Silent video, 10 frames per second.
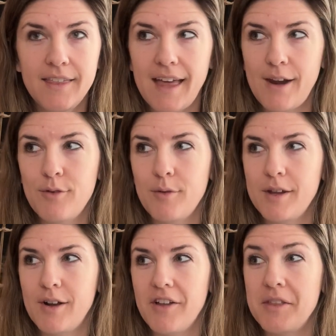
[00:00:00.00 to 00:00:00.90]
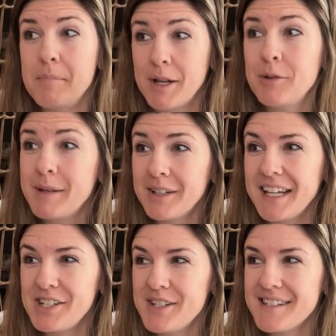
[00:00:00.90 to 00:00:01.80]
I don't know what you call it, the Middle
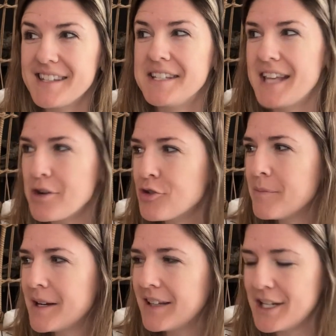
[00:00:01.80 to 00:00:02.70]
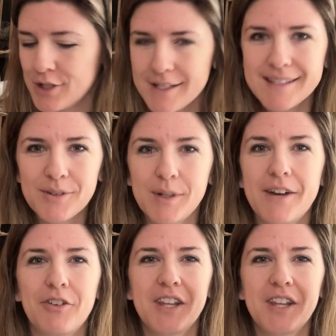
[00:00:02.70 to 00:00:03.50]
Ages, the Central Middle Ages, whatever.